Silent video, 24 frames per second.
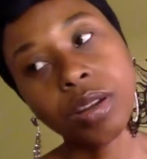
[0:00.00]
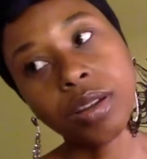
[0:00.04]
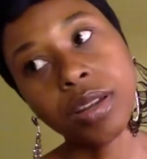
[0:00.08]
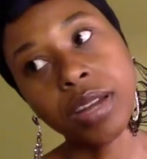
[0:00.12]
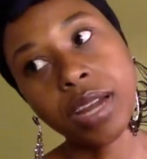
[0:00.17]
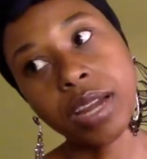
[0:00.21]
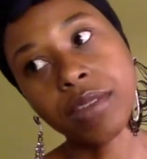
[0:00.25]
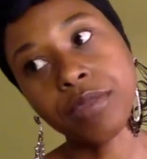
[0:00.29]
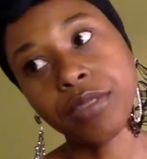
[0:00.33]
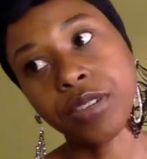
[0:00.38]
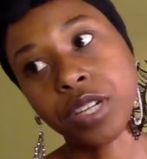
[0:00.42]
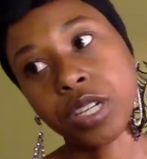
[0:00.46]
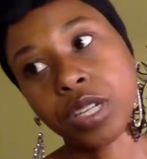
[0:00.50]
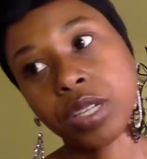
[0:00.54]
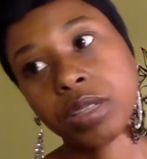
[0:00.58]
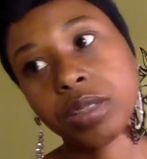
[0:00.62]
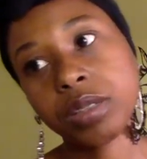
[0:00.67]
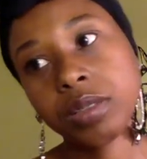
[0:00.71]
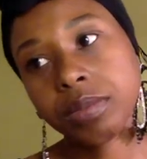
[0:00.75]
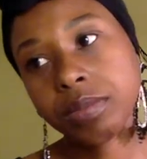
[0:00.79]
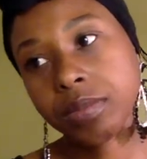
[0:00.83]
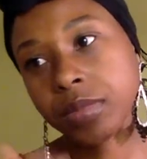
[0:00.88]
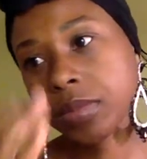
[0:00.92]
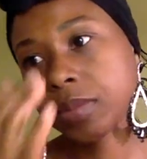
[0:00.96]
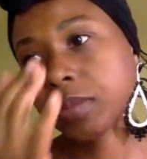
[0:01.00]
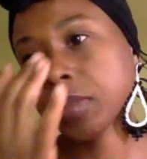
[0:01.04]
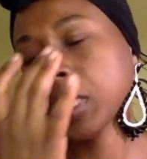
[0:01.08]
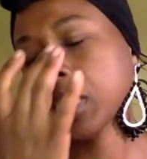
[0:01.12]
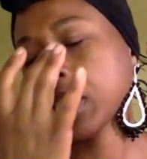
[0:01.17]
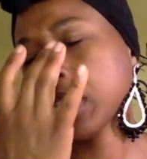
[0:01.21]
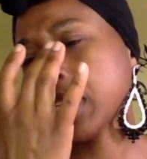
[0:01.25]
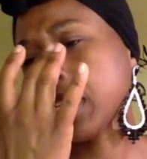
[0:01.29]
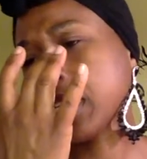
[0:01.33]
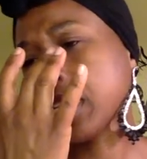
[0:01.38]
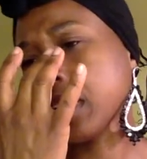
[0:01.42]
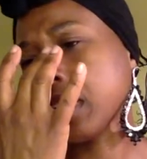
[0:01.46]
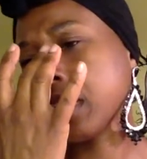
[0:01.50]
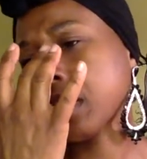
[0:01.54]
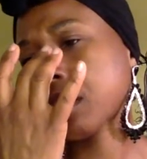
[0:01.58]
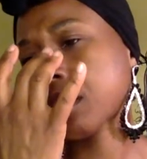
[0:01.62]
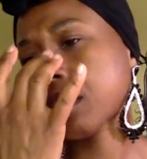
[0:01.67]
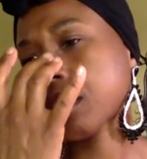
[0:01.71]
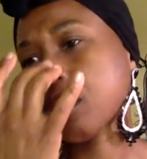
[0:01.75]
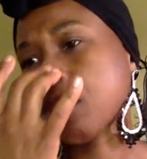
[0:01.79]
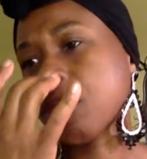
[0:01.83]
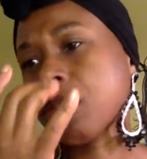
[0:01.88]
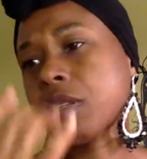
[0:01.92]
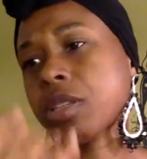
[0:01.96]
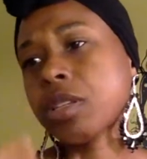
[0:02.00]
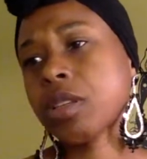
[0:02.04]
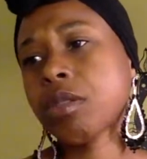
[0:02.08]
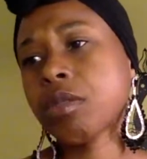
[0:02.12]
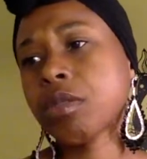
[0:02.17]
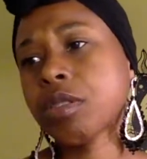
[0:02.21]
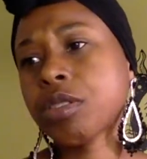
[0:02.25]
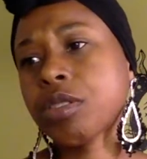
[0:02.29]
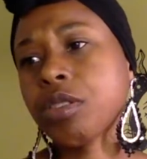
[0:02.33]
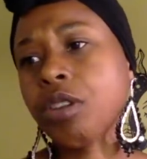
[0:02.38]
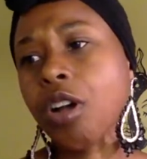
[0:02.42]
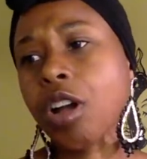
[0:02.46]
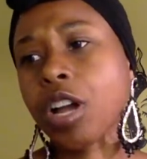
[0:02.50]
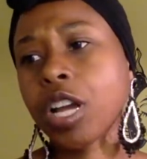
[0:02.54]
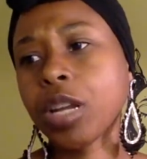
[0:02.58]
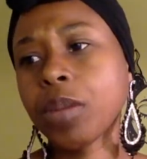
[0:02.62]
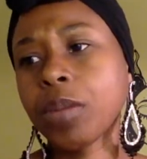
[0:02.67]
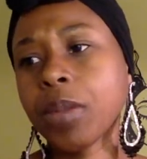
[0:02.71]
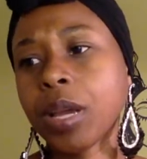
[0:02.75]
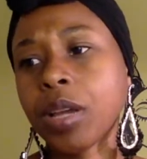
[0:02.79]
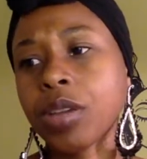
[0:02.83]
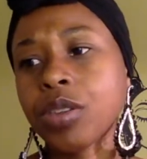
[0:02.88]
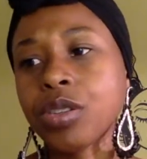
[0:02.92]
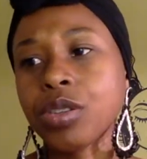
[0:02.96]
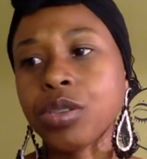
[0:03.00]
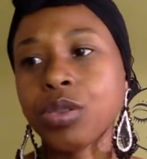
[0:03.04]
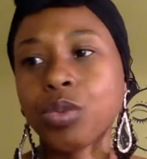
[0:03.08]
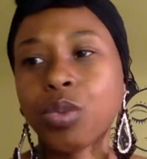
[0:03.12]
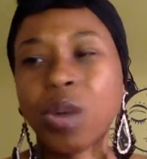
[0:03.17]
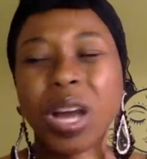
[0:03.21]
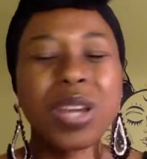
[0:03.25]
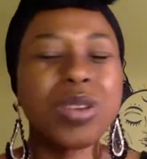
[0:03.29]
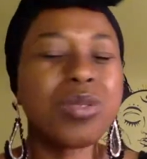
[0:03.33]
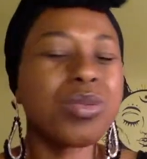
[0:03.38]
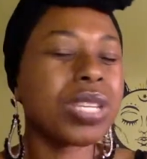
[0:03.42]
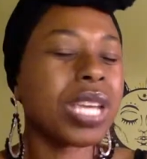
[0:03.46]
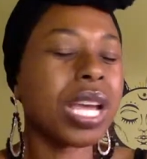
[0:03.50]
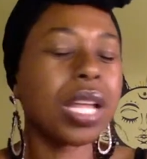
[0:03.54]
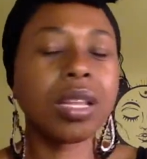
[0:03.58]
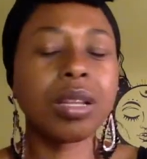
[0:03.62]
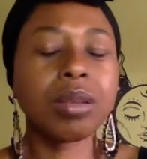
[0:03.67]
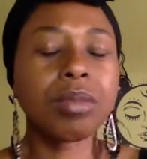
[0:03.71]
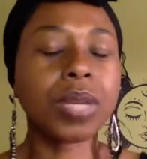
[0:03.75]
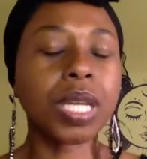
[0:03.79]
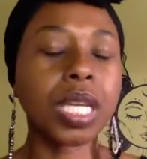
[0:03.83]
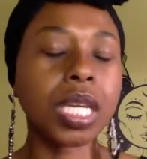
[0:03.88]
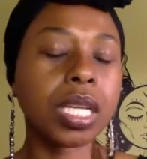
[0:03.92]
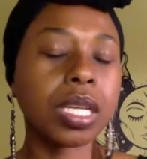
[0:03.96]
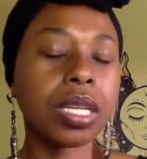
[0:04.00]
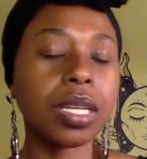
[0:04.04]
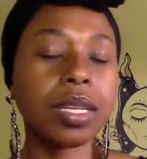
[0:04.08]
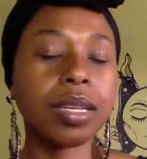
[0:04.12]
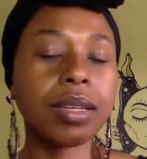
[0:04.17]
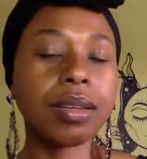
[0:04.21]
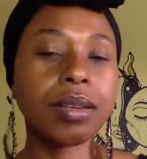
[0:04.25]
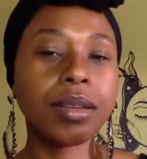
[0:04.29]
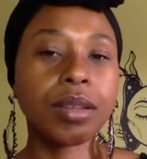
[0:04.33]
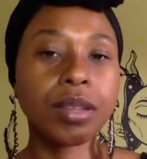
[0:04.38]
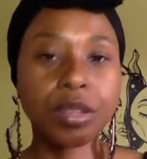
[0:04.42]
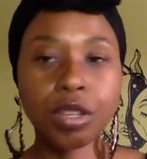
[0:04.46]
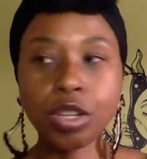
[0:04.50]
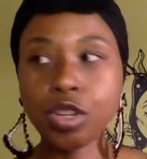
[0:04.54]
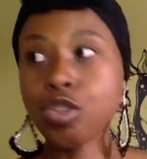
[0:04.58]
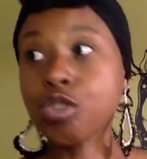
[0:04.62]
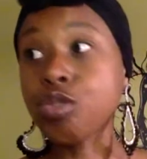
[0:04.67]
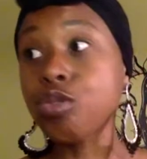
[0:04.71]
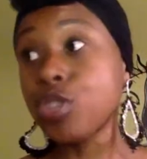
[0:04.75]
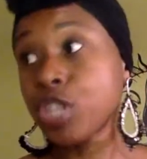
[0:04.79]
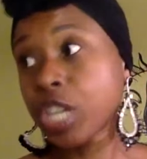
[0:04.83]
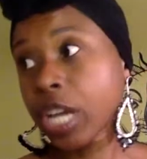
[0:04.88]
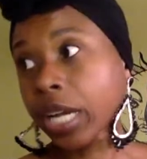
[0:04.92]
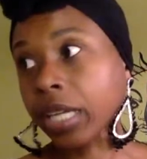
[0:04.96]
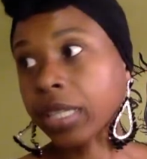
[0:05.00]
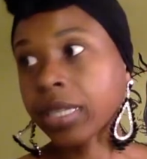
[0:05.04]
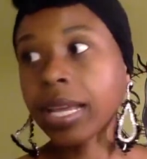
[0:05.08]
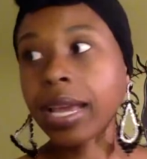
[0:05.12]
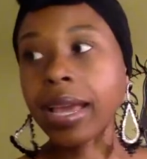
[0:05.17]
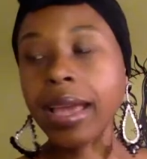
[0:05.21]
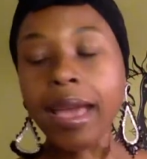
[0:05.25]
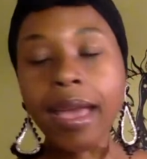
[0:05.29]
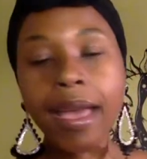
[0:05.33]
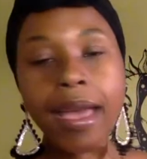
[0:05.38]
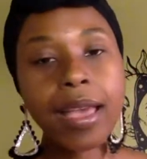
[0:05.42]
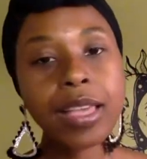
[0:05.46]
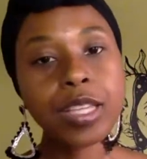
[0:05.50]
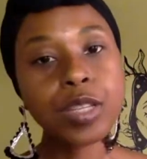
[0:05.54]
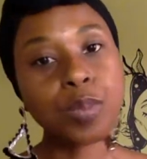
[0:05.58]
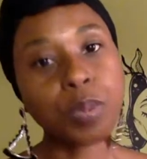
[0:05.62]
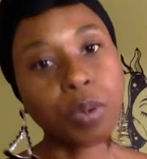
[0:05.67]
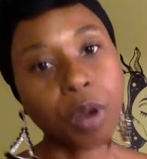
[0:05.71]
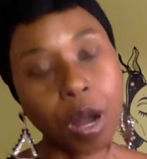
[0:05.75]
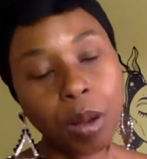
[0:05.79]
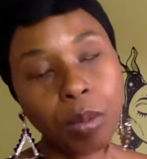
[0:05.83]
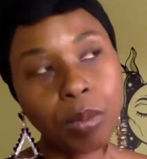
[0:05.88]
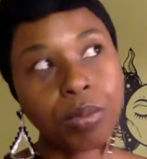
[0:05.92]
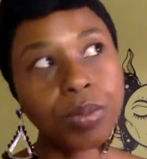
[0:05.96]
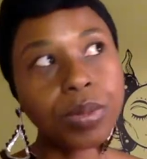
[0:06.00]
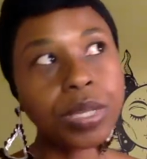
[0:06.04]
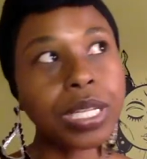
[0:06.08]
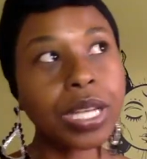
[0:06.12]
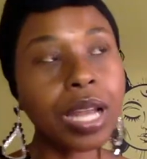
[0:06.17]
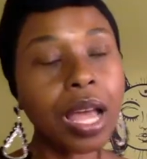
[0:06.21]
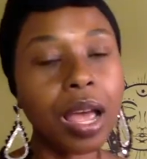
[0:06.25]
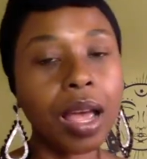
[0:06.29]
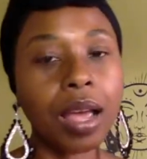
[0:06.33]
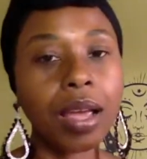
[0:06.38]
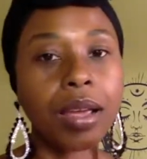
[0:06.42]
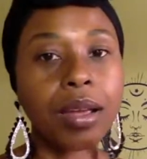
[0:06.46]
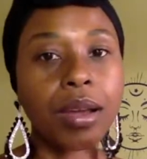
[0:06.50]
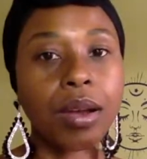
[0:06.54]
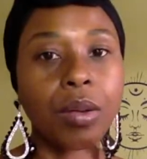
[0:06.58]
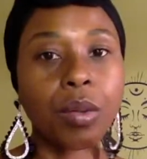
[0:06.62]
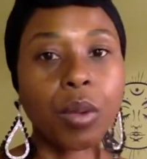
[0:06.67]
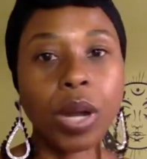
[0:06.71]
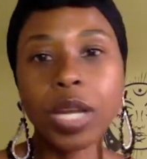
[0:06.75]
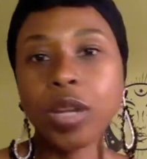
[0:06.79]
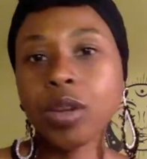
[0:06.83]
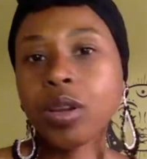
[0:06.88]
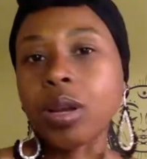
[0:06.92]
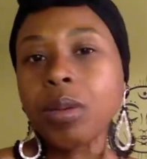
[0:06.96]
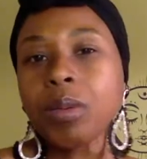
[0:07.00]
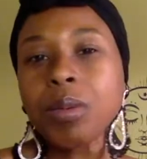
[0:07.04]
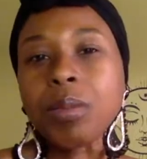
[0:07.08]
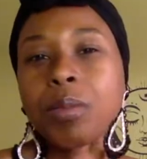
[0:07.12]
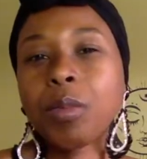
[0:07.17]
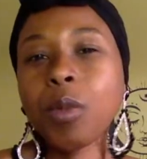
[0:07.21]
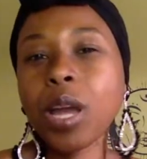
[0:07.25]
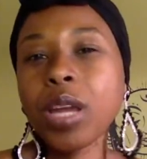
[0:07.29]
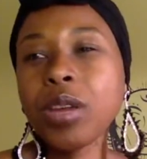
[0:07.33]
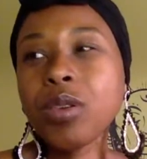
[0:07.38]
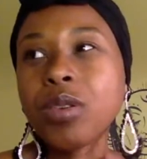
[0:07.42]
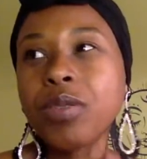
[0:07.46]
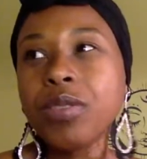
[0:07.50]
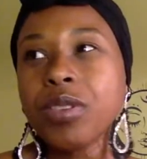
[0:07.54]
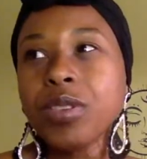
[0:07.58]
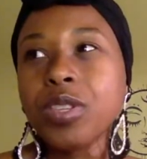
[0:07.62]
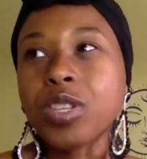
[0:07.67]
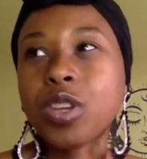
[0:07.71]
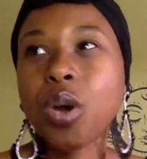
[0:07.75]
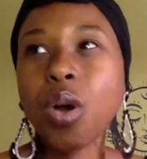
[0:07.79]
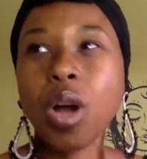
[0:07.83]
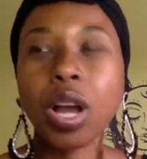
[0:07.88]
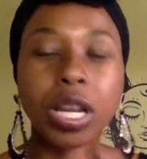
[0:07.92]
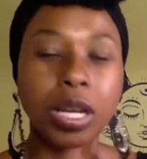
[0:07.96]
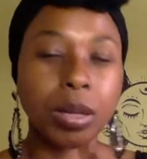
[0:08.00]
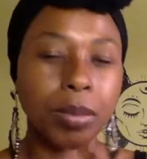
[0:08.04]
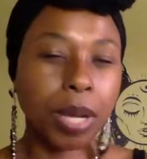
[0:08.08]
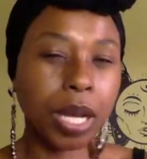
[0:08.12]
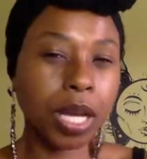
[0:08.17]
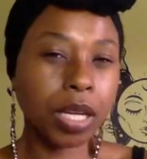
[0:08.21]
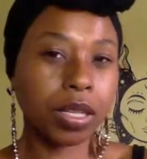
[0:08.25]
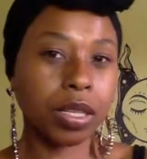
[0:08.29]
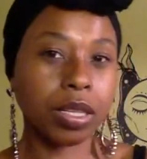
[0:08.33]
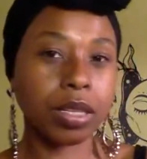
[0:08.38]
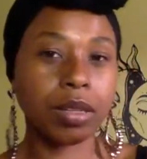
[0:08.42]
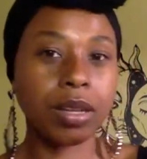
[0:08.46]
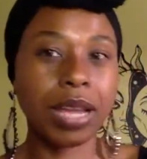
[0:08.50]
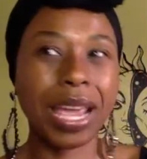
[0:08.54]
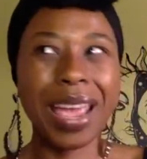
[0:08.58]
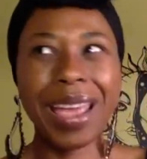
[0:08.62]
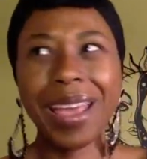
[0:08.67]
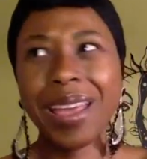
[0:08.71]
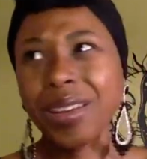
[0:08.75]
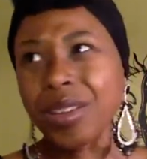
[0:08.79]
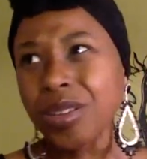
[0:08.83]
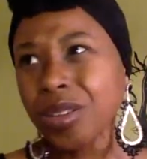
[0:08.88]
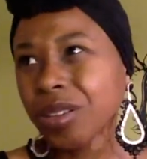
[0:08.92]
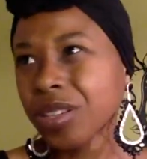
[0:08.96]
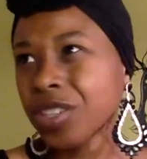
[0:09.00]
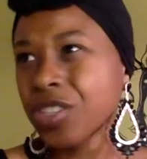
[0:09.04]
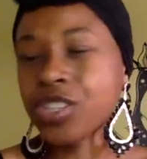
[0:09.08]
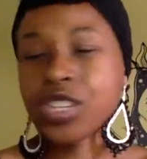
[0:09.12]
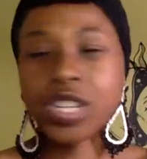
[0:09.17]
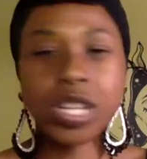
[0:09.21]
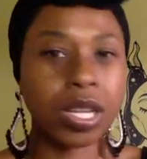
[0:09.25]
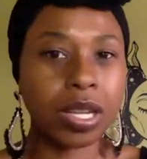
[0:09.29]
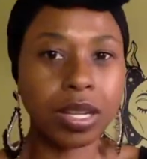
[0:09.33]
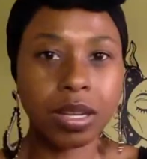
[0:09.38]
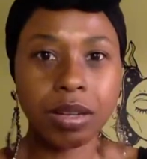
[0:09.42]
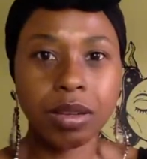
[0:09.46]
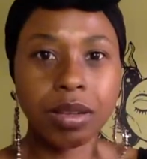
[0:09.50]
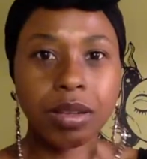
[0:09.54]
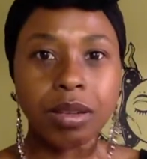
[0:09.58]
Never. Malika, so-and-so is talking about you. Why are you telling me? Did you check their ass? Probably not. Why you coming? Why you even talking about it? Handle the shit.